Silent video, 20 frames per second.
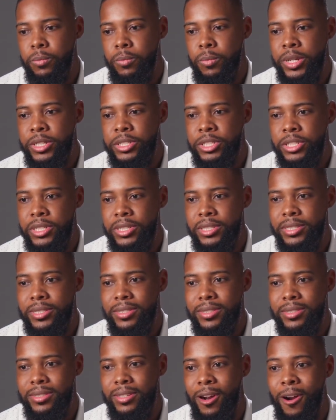we
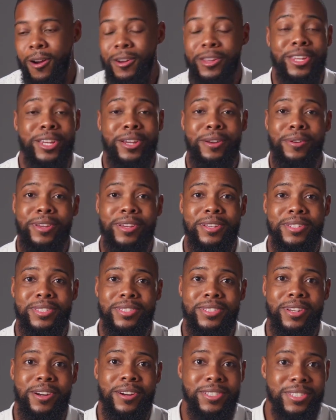just aren't
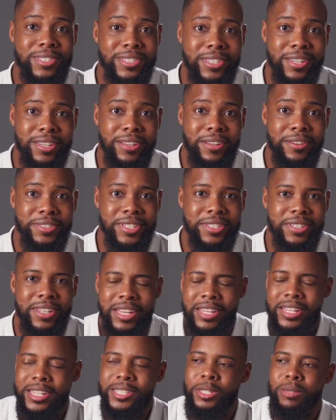curious ourselves. And
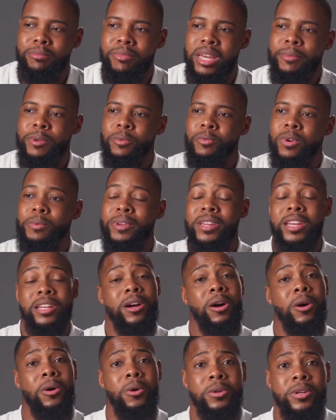so maybe when we get
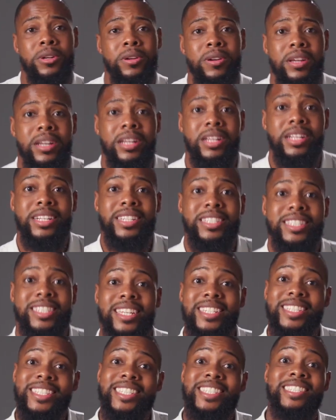older,
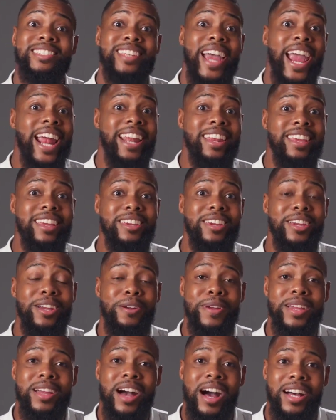sustaining
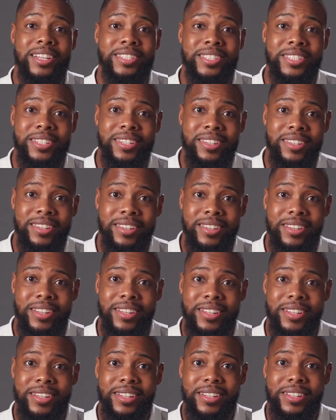curiosity
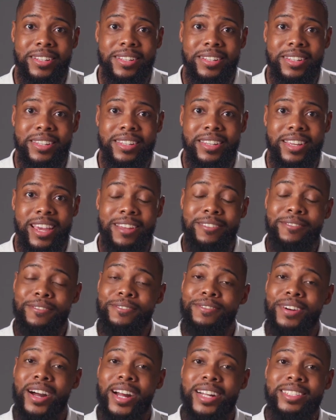
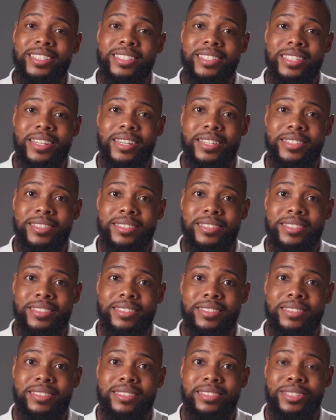invites us
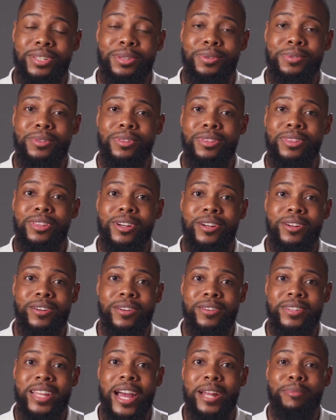to
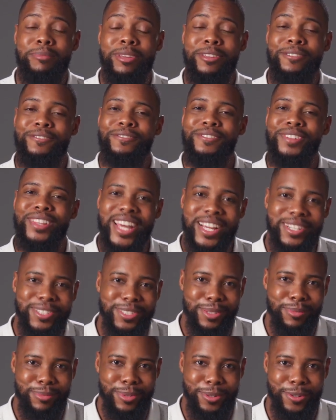learn how to be
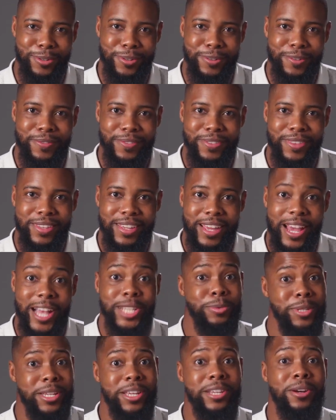flexible
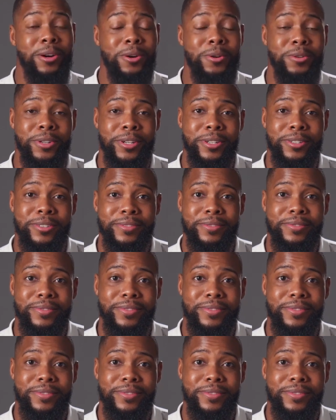as we get older.